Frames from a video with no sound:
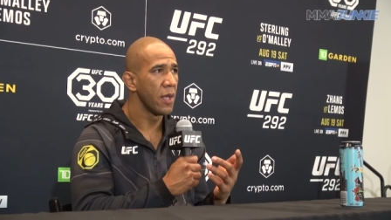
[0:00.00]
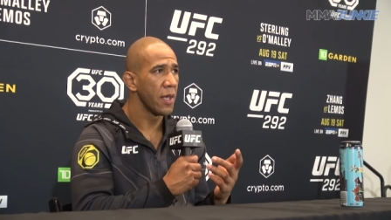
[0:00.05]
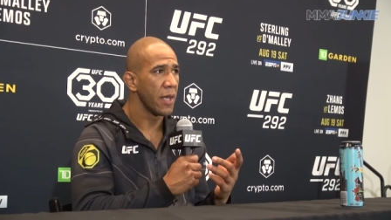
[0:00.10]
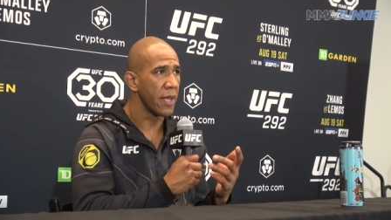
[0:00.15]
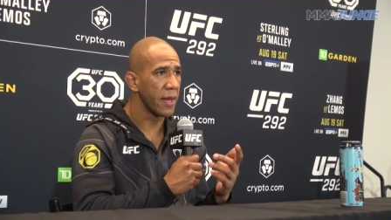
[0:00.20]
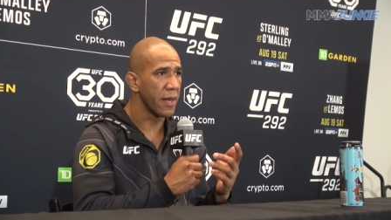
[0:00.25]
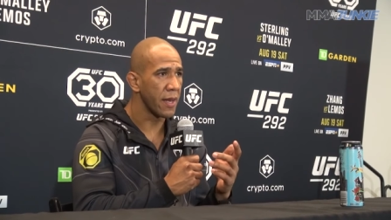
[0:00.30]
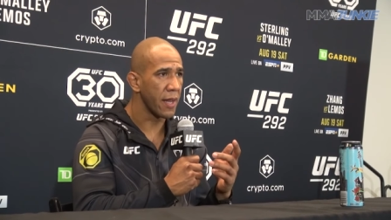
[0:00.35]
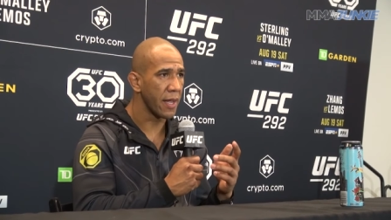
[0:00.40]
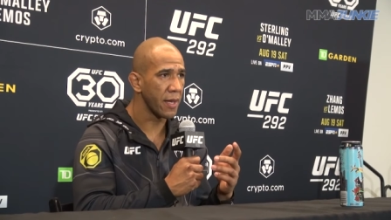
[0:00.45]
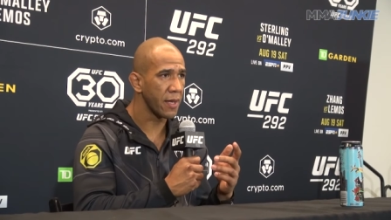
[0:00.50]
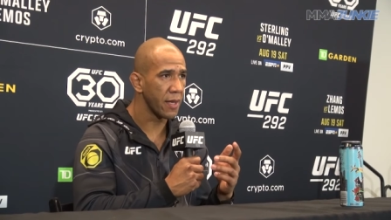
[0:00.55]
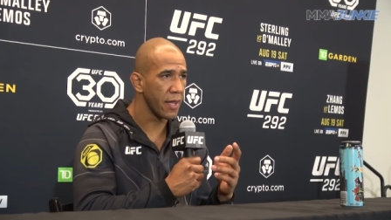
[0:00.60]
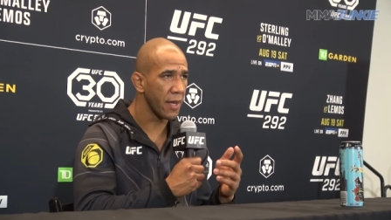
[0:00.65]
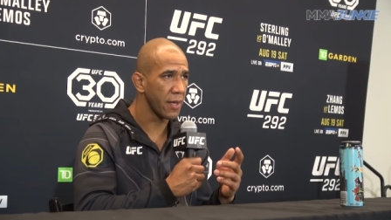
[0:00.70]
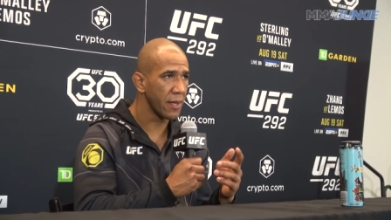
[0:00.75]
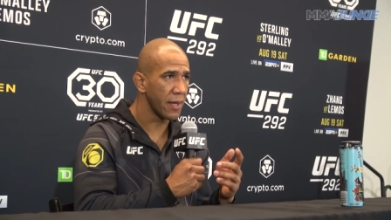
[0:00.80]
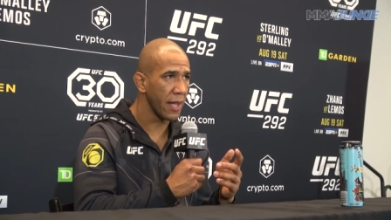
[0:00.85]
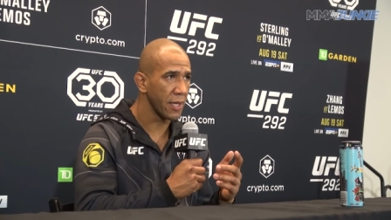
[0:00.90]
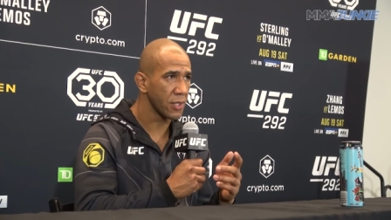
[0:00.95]

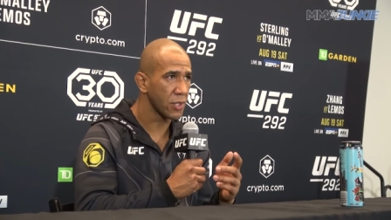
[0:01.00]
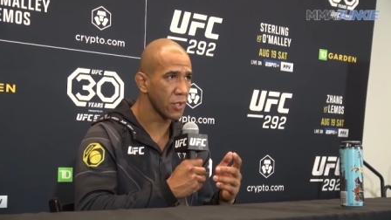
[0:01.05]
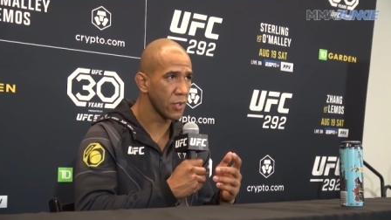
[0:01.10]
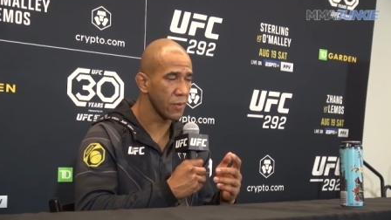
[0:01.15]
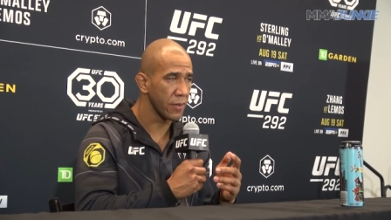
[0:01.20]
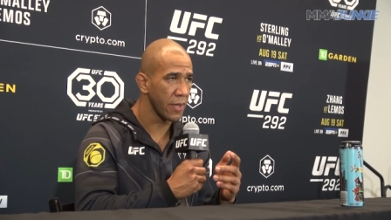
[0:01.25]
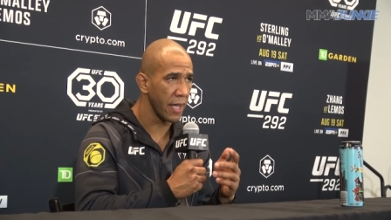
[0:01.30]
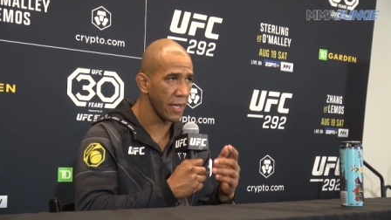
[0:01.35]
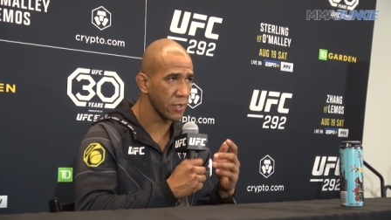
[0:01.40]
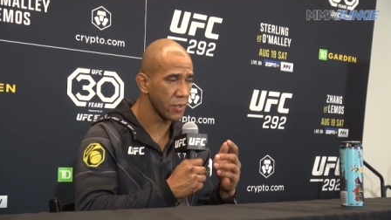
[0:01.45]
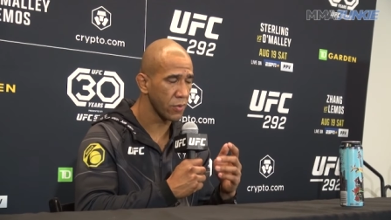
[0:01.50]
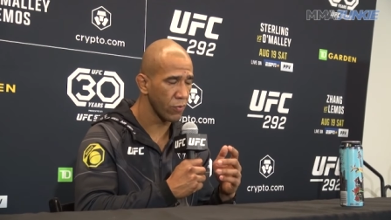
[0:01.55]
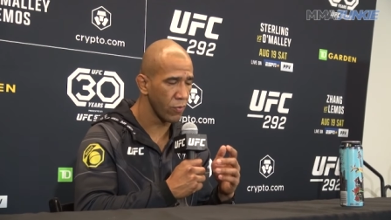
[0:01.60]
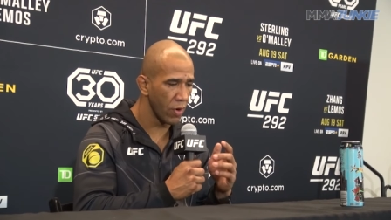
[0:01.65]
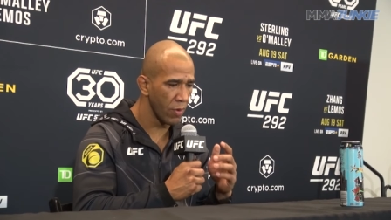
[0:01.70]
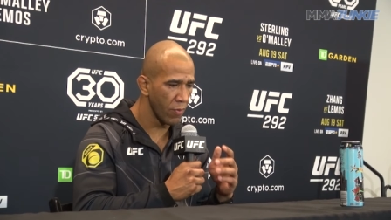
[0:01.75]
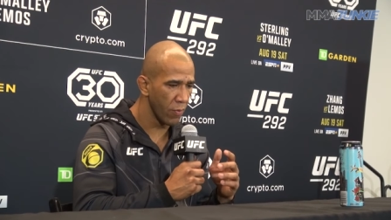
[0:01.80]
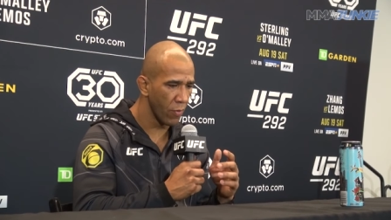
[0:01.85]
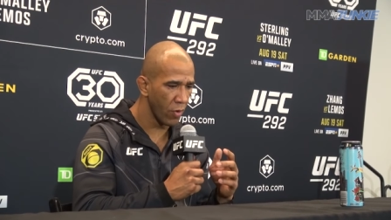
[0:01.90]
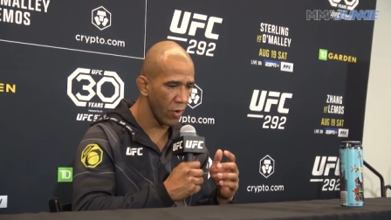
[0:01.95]
And that's
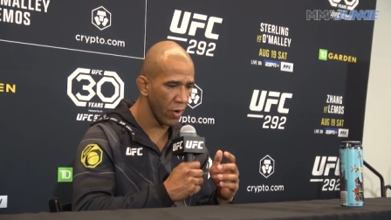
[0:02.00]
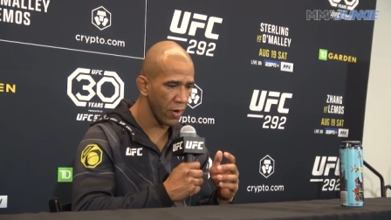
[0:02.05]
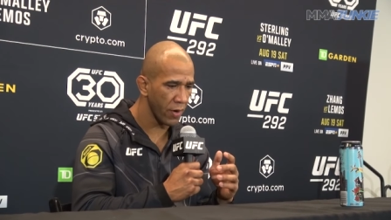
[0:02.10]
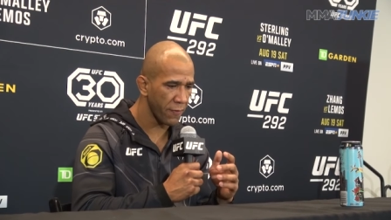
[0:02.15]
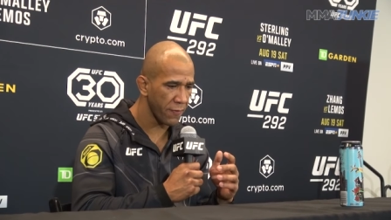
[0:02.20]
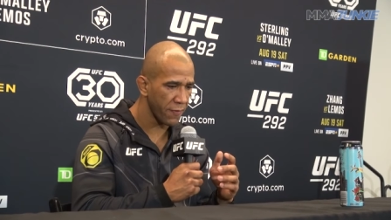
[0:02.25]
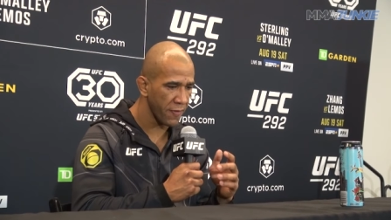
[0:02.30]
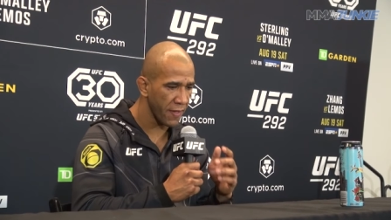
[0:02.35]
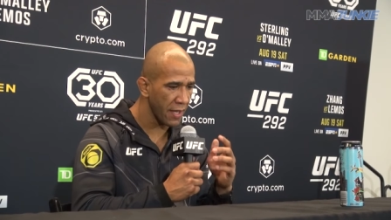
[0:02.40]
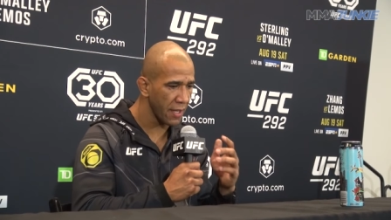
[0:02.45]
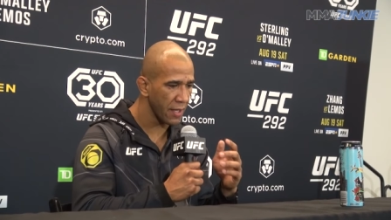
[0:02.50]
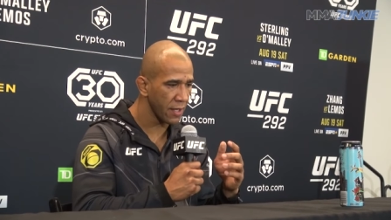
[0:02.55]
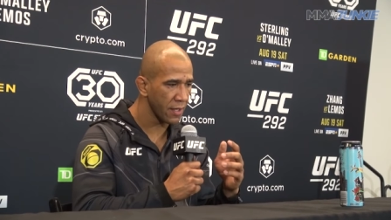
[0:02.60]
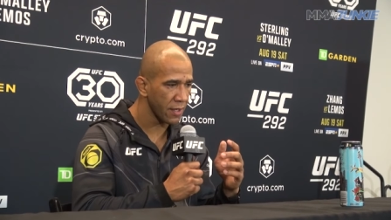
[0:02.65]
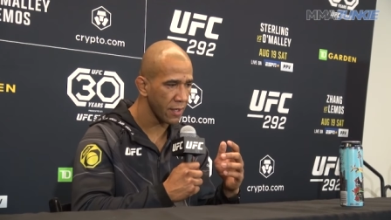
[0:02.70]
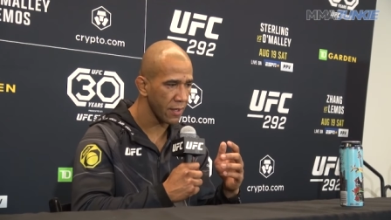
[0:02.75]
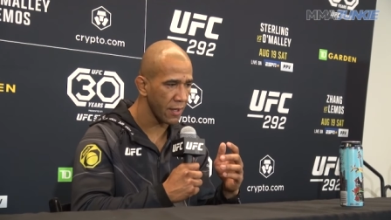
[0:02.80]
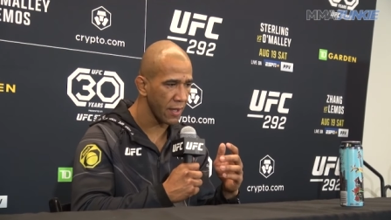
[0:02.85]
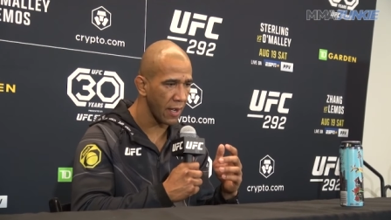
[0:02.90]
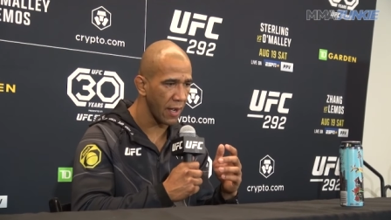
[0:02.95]
one more thing
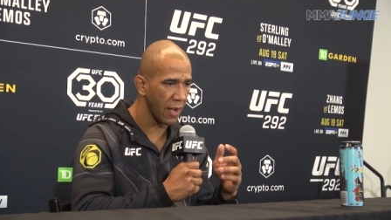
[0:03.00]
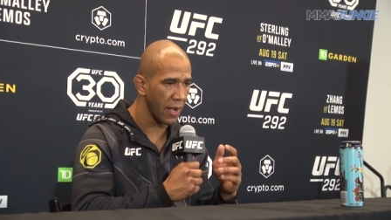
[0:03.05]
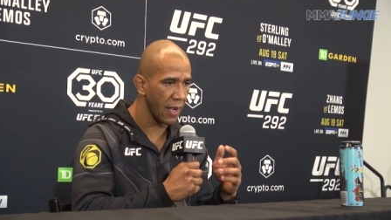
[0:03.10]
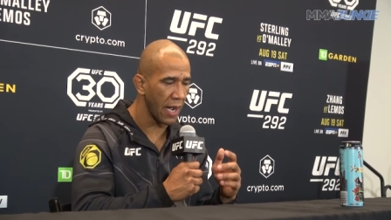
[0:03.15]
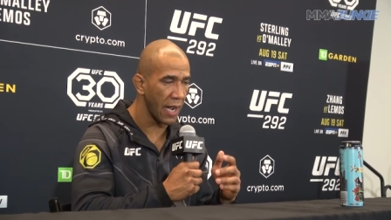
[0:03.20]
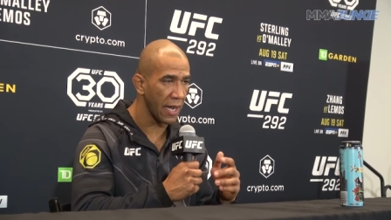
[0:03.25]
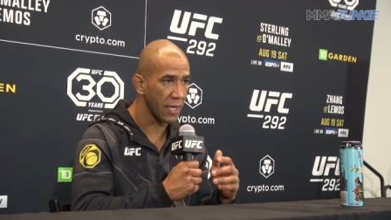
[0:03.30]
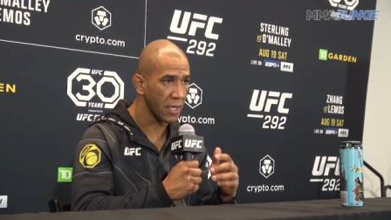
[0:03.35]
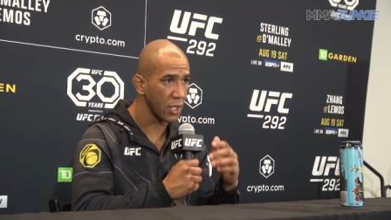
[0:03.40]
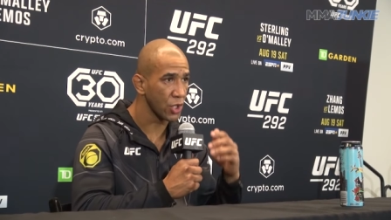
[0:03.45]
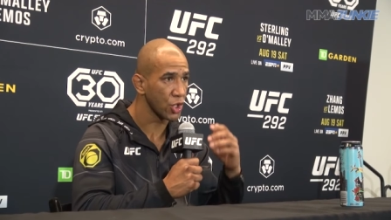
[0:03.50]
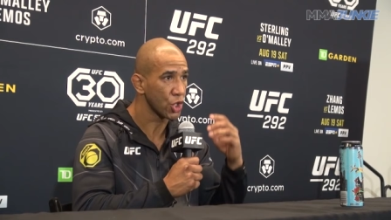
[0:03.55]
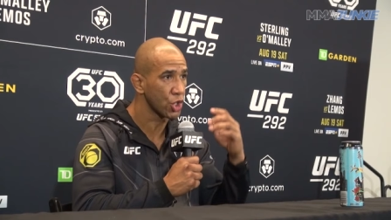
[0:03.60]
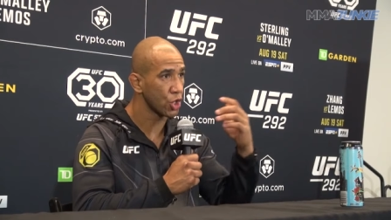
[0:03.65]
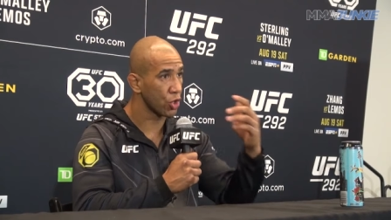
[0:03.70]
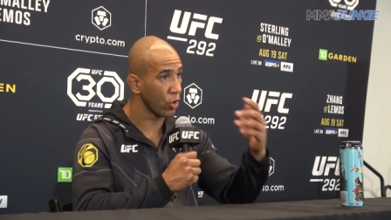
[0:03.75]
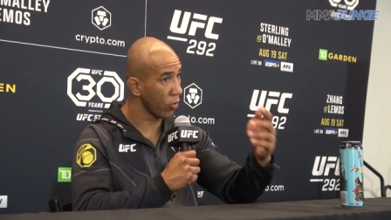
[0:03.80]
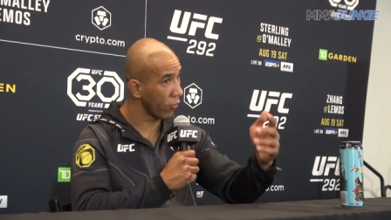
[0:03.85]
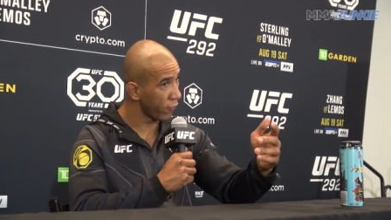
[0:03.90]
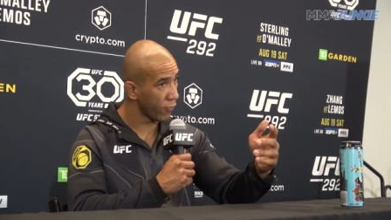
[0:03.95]
I can
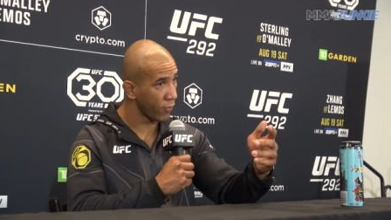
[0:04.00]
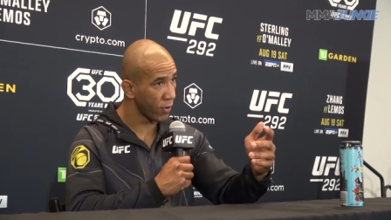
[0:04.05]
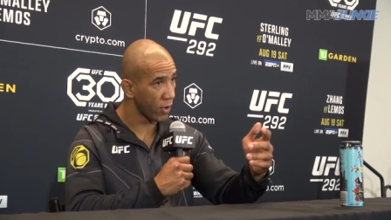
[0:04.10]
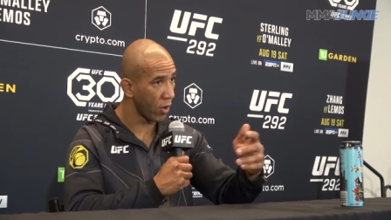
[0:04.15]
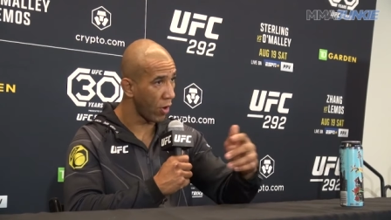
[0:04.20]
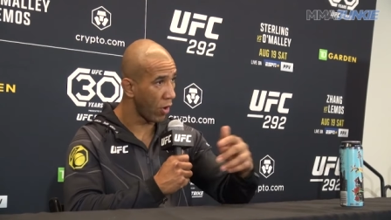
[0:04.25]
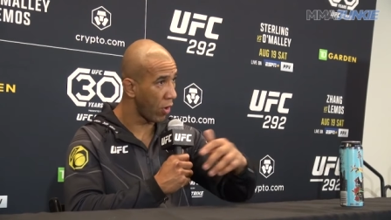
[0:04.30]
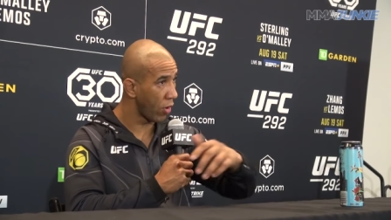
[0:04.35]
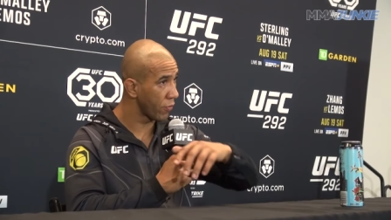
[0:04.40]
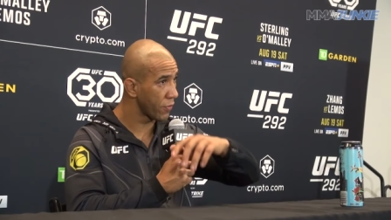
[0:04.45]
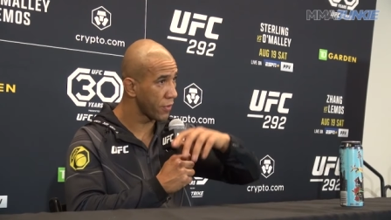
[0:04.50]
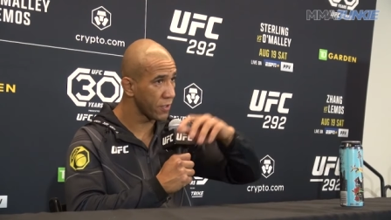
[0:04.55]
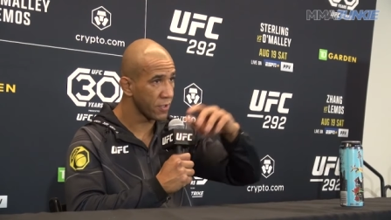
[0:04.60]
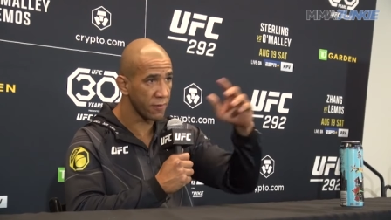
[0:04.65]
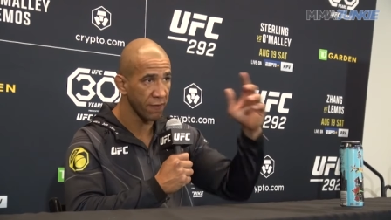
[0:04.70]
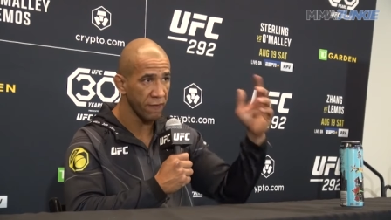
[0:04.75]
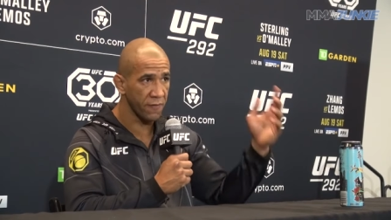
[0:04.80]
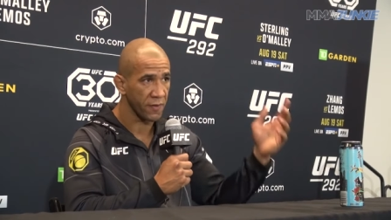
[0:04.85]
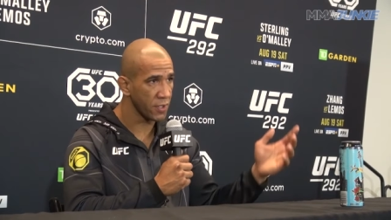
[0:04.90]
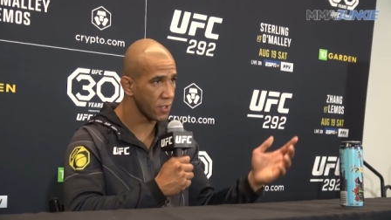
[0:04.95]
show for all the
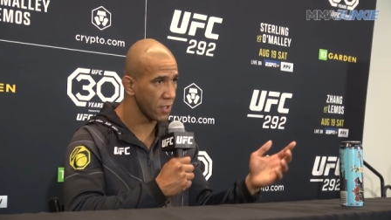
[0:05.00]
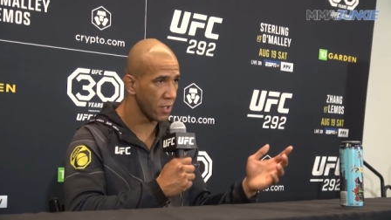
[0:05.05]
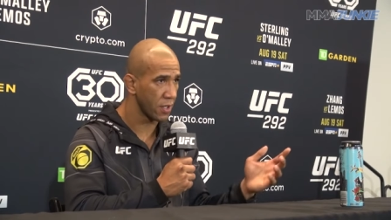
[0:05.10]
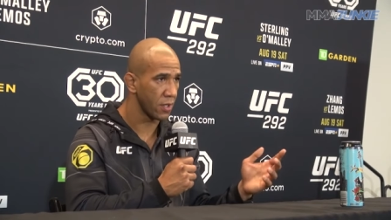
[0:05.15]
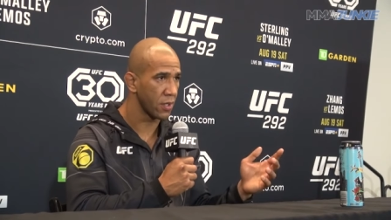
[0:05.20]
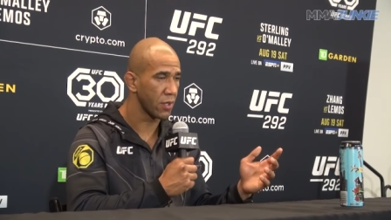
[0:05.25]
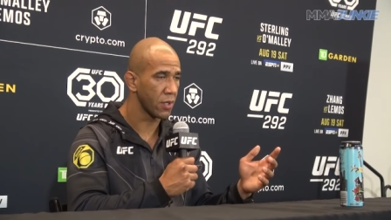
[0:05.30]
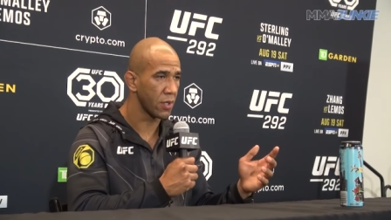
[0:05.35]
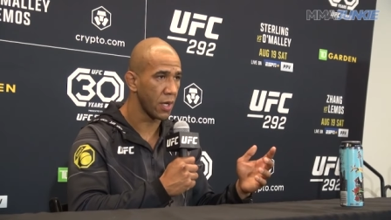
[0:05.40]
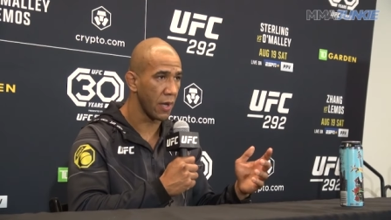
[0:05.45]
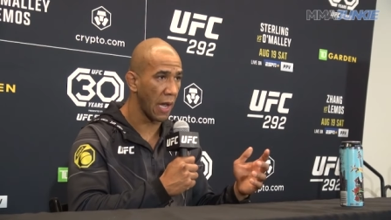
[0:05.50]
division.